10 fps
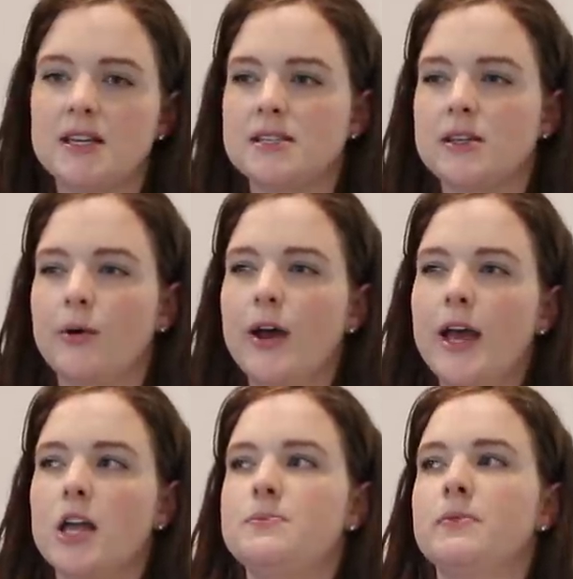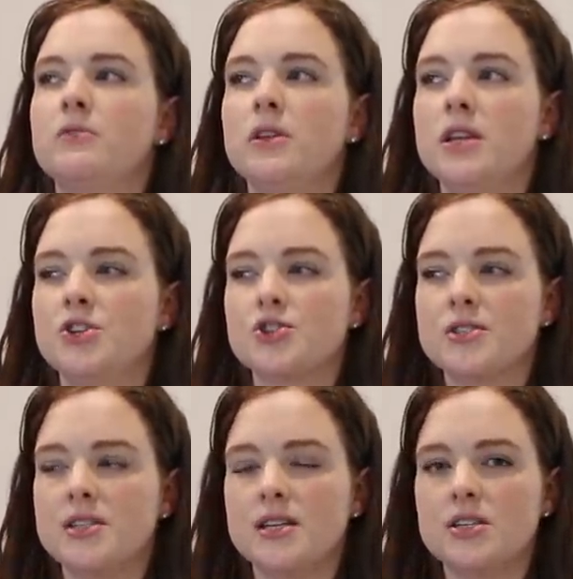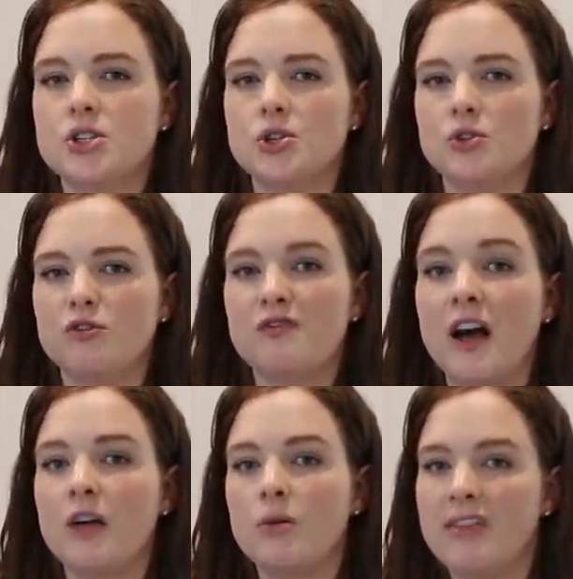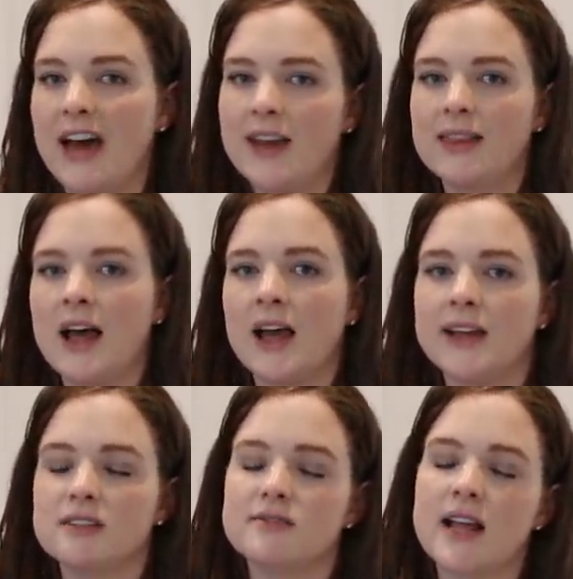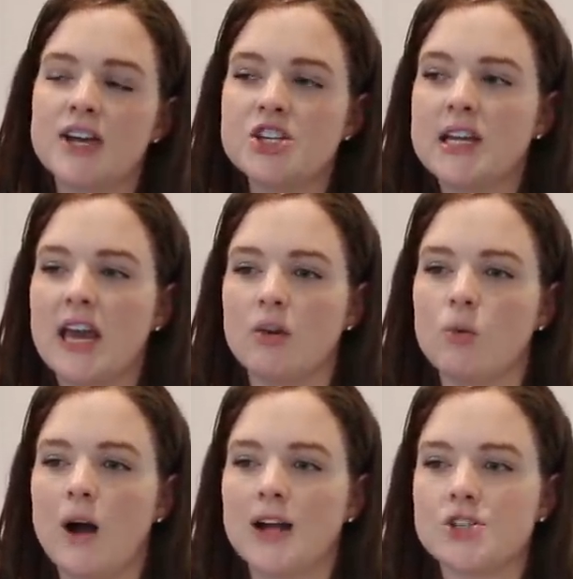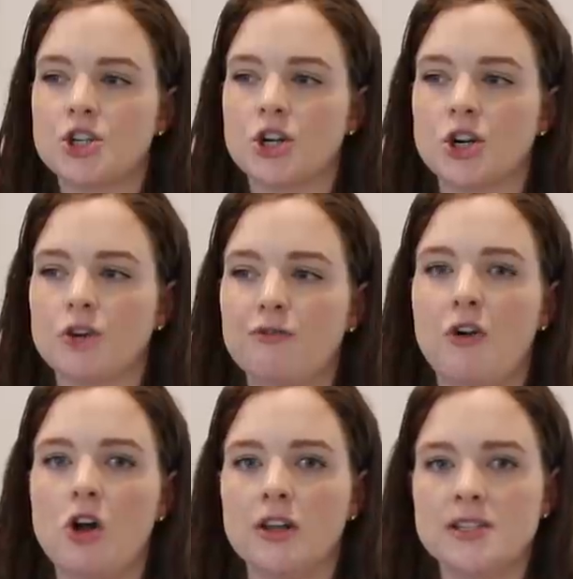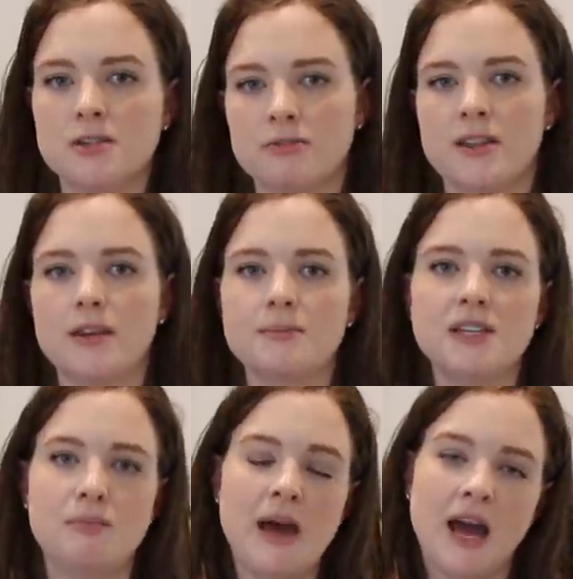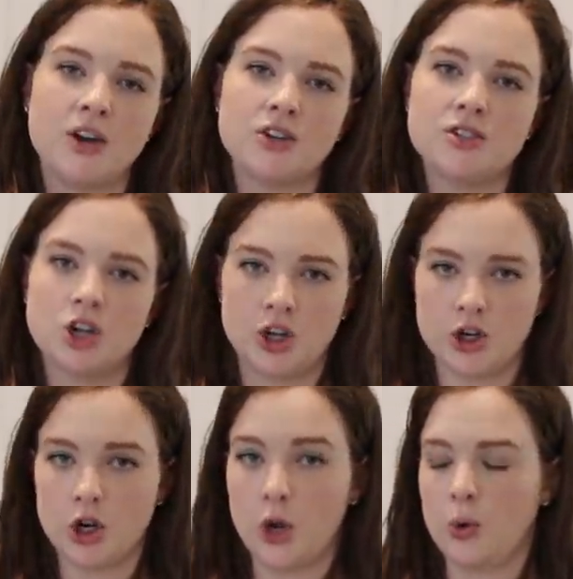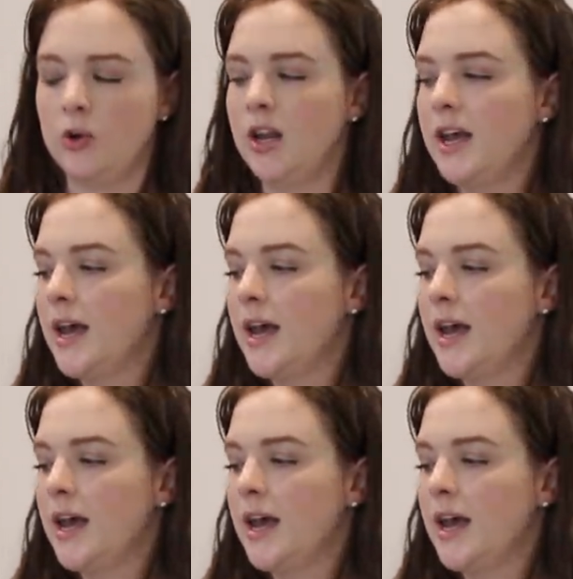And so it's been really interesting to follow that line of logic and watch her fall into rhythms and patterns on her own.